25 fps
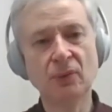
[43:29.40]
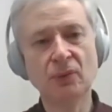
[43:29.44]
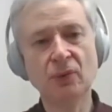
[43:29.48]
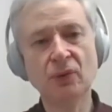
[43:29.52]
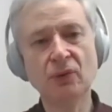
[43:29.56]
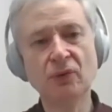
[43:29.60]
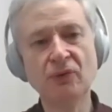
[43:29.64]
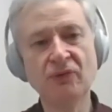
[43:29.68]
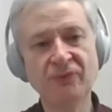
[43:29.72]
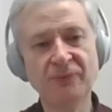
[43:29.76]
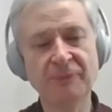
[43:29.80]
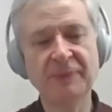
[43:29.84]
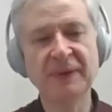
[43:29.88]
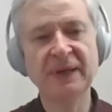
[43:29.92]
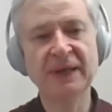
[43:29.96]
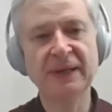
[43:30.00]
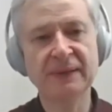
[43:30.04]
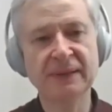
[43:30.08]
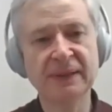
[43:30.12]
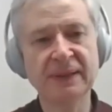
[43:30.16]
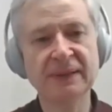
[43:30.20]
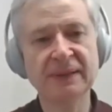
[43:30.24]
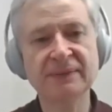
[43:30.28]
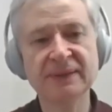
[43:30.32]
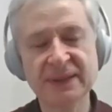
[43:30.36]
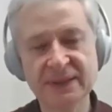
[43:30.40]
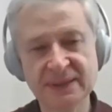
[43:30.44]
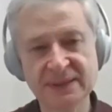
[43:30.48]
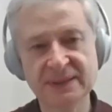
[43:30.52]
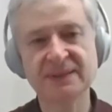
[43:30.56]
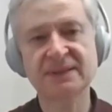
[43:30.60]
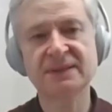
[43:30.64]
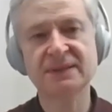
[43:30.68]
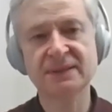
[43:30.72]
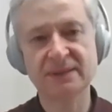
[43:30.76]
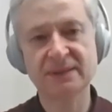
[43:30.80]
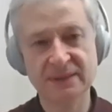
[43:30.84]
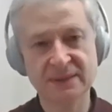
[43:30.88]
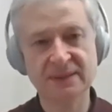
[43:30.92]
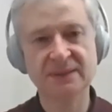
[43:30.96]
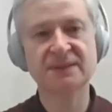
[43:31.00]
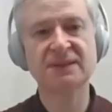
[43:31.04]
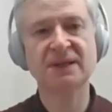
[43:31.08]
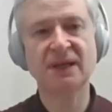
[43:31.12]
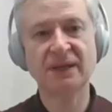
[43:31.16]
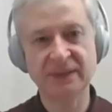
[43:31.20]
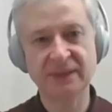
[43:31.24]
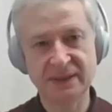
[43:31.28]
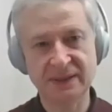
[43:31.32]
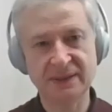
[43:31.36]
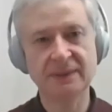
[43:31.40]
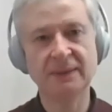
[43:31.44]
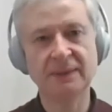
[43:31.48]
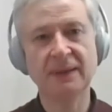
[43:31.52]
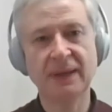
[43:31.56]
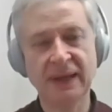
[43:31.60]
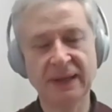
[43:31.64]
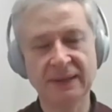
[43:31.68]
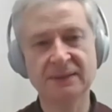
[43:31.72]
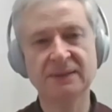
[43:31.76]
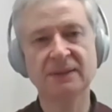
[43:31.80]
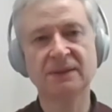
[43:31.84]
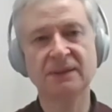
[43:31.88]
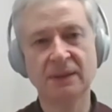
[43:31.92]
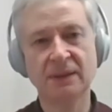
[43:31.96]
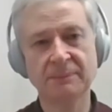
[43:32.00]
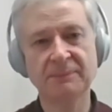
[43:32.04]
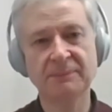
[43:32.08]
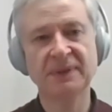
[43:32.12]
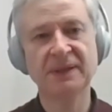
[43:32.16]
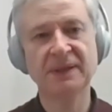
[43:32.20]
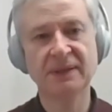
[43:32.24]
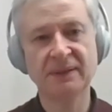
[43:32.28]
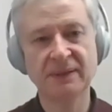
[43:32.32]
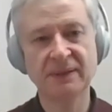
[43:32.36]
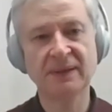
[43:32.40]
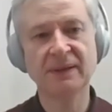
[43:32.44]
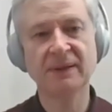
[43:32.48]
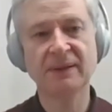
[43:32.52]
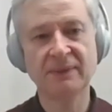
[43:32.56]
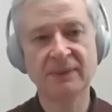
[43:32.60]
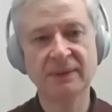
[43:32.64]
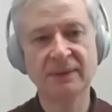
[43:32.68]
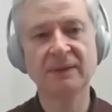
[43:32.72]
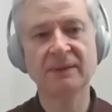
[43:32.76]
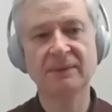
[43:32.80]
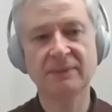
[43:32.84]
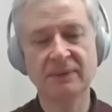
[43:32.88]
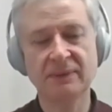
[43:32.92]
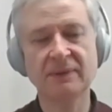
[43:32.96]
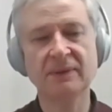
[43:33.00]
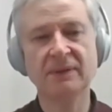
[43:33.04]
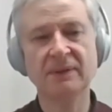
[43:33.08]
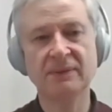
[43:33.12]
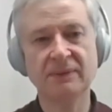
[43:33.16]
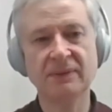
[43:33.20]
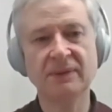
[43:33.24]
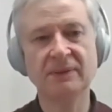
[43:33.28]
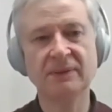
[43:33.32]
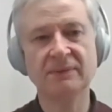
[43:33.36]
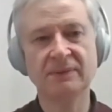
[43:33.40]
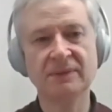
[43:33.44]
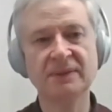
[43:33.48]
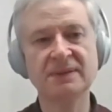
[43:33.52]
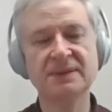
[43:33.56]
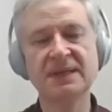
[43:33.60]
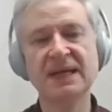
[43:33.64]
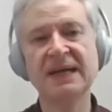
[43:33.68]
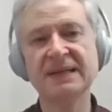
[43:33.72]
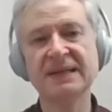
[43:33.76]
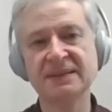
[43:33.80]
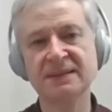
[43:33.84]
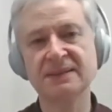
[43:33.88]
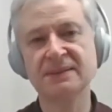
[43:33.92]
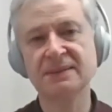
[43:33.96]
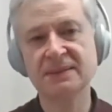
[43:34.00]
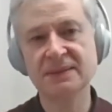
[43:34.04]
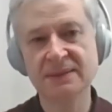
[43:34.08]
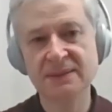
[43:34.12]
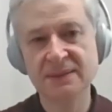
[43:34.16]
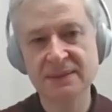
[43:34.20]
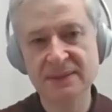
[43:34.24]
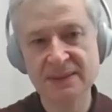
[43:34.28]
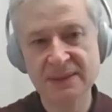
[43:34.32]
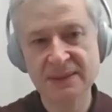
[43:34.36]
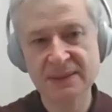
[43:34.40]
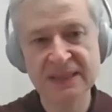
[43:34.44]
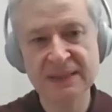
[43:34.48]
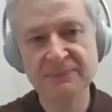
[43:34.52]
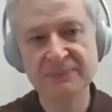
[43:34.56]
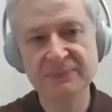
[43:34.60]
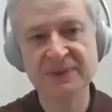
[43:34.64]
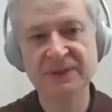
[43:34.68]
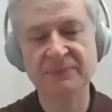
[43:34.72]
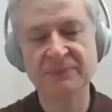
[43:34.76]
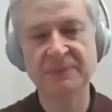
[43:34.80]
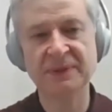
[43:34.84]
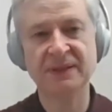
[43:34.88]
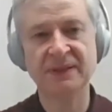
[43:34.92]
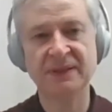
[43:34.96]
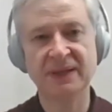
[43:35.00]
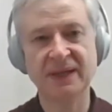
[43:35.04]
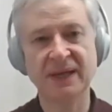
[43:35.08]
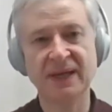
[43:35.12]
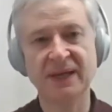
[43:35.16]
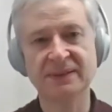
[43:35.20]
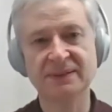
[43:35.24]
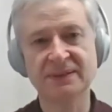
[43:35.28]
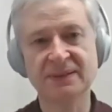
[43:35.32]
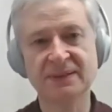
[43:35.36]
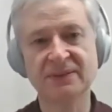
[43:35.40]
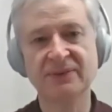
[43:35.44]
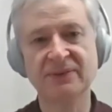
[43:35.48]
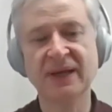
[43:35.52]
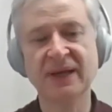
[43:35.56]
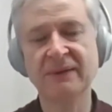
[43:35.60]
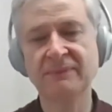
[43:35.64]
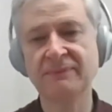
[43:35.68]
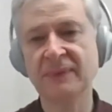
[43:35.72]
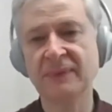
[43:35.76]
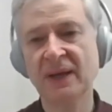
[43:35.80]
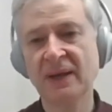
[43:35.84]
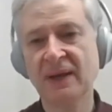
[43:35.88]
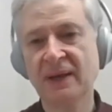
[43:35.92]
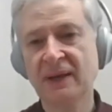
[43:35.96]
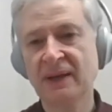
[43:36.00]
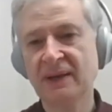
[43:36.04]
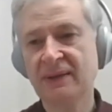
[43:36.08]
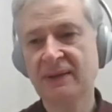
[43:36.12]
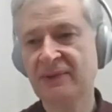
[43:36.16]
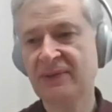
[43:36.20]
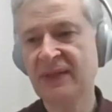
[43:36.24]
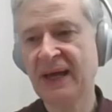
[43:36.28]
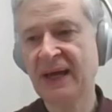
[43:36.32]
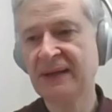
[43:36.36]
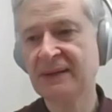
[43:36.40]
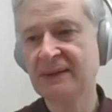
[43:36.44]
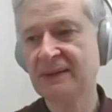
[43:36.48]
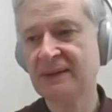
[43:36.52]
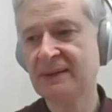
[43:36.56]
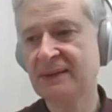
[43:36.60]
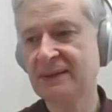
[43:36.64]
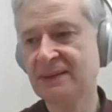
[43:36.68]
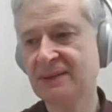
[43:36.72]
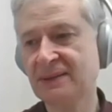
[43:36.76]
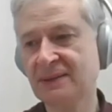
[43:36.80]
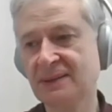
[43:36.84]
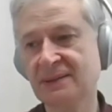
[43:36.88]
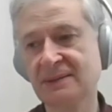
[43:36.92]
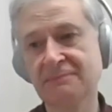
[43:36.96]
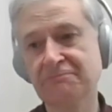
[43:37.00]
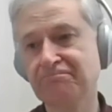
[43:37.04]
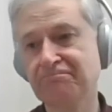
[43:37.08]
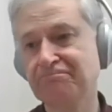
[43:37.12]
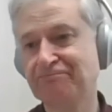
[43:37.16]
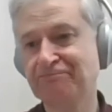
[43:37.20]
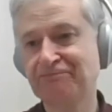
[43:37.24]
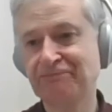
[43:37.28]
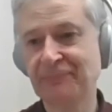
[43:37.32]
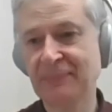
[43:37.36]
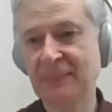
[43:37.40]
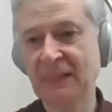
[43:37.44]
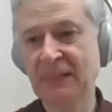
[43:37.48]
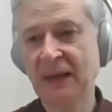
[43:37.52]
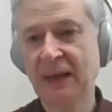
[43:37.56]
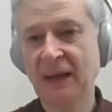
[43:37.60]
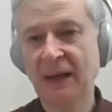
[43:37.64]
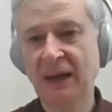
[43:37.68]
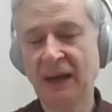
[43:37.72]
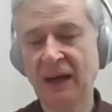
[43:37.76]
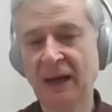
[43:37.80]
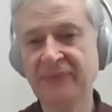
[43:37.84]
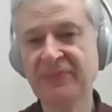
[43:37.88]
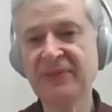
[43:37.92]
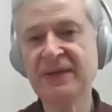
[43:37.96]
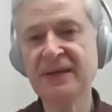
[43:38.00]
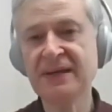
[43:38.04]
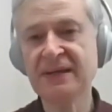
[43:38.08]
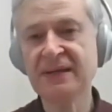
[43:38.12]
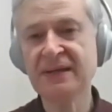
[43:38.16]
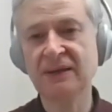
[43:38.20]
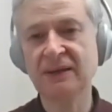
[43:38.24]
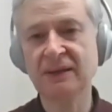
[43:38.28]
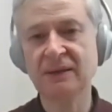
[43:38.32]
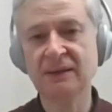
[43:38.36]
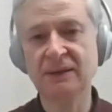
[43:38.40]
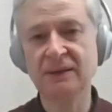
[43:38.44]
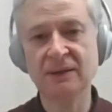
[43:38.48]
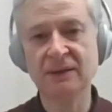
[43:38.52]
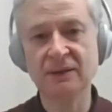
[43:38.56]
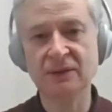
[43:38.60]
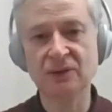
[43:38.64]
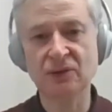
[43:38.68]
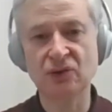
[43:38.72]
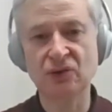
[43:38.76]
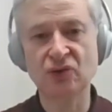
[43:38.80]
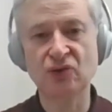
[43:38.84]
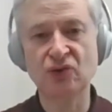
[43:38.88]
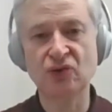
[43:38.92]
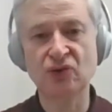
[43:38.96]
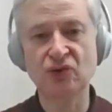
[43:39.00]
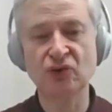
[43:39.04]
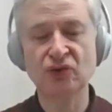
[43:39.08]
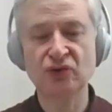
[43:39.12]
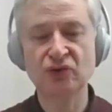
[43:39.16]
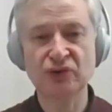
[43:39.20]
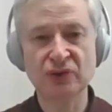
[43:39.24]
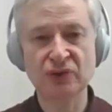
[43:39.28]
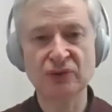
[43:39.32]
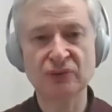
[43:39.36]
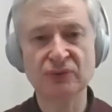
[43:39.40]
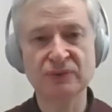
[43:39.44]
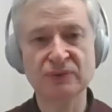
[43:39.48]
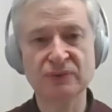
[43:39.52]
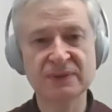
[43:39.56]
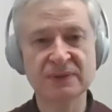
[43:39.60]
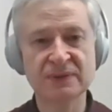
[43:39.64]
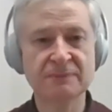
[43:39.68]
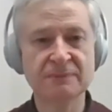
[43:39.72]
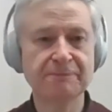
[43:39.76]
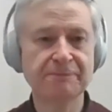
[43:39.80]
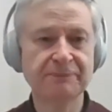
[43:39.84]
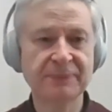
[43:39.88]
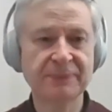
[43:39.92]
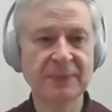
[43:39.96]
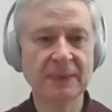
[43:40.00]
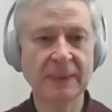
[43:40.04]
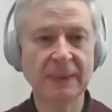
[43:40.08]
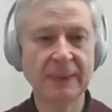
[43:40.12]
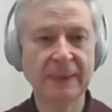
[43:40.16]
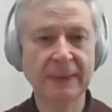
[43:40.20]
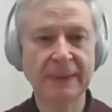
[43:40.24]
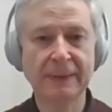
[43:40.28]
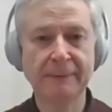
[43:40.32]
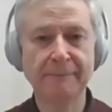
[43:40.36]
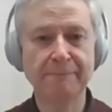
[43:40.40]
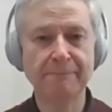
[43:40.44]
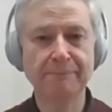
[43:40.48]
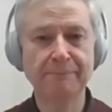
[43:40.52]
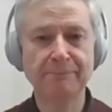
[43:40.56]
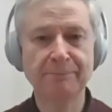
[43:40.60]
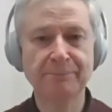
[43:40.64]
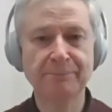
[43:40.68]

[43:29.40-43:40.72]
who've been in this study at Columbia, they, this hasn't seemed to be the case. So that, that is, I think, good news. Um,